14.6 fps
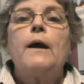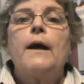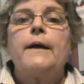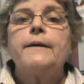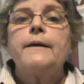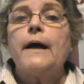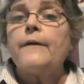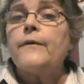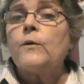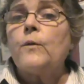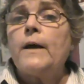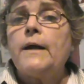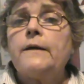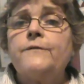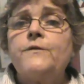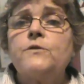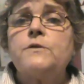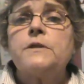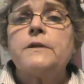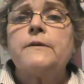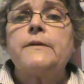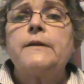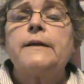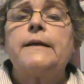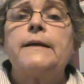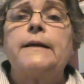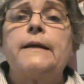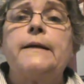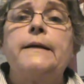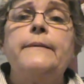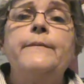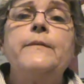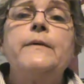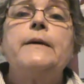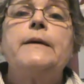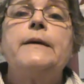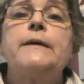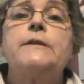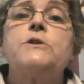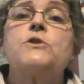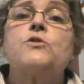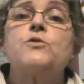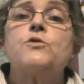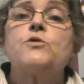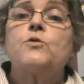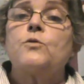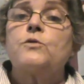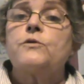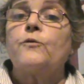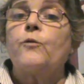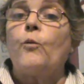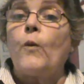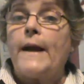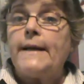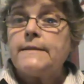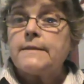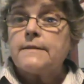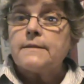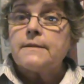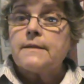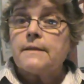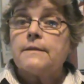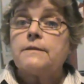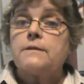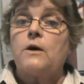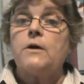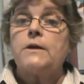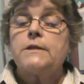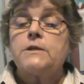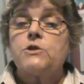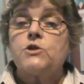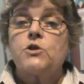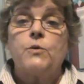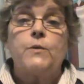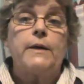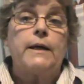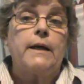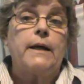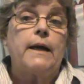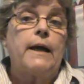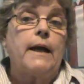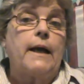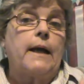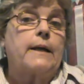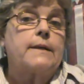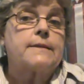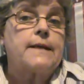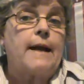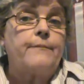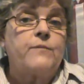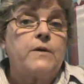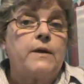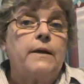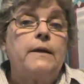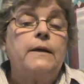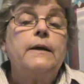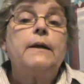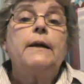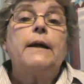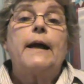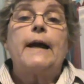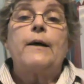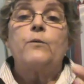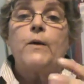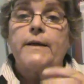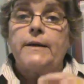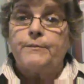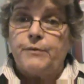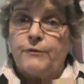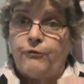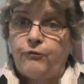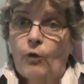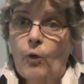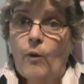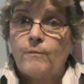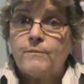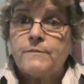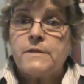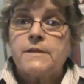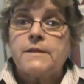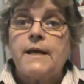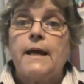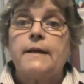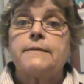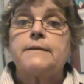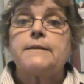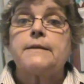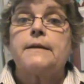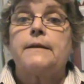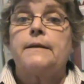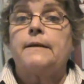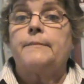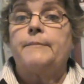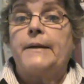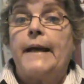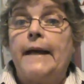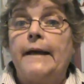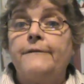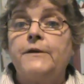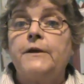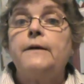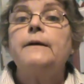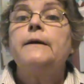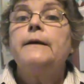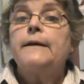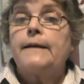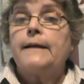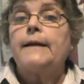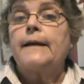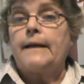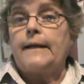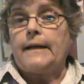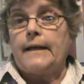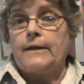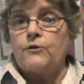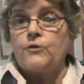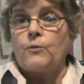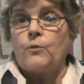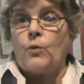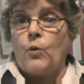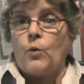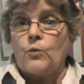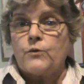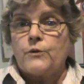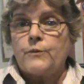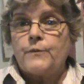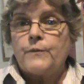Another way of using the clicker is to sort of wait until a dog is doing something, and when it performs that behavior, click and reward.